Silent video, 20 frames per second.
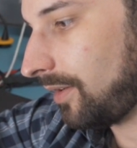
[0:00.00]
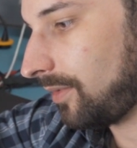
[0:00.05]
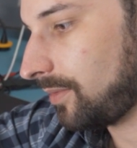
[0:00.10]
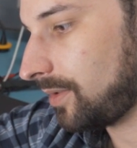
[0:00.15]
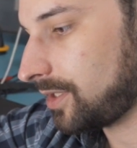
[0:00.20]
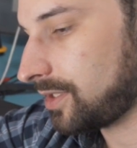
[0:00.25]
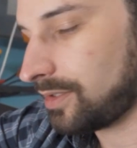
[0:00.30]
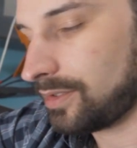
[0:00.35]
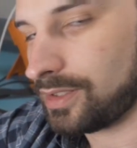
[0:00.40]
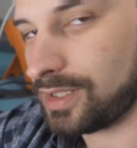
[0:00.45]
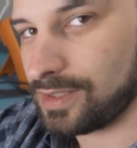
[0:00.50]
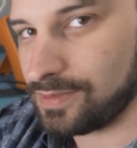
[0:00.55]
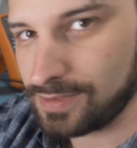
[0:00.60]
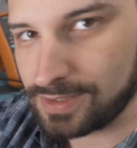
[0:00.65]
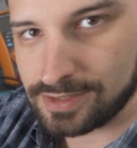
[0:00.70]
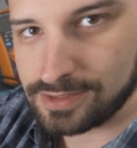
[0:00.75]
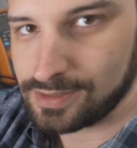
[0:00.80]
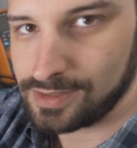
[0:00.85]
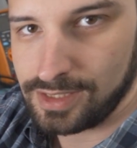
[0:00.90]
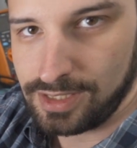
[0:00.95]
which will give
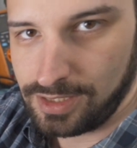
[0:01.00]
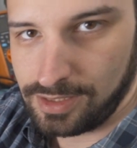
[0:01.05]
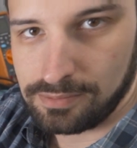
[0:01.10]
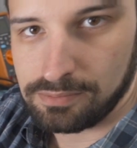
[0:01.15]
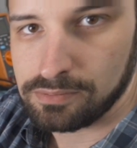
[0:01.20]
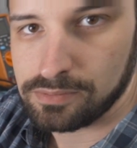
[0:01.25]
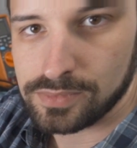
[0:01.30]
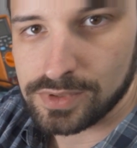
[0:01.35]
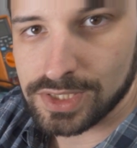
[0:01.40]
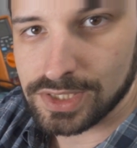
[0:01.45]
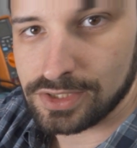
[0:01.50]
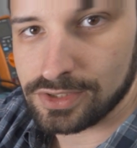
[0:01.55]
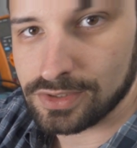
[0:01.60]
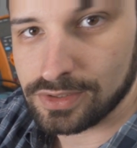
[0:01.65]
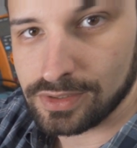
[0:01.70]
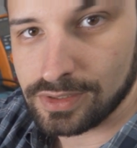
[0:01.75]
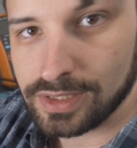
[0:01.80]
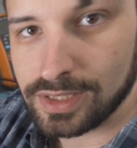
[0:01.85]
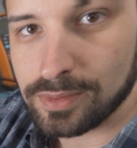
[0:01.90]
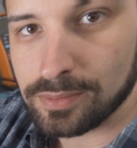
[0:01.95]
us the
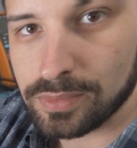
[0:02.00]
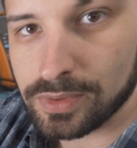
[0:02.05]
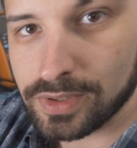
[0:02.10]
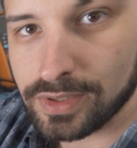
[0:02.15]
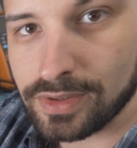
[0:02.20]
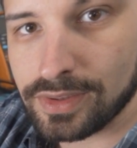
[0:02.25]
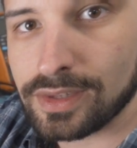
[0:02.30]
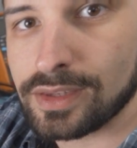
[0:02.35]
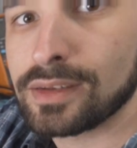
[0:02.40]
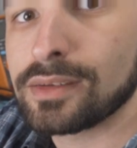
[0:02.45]
digital input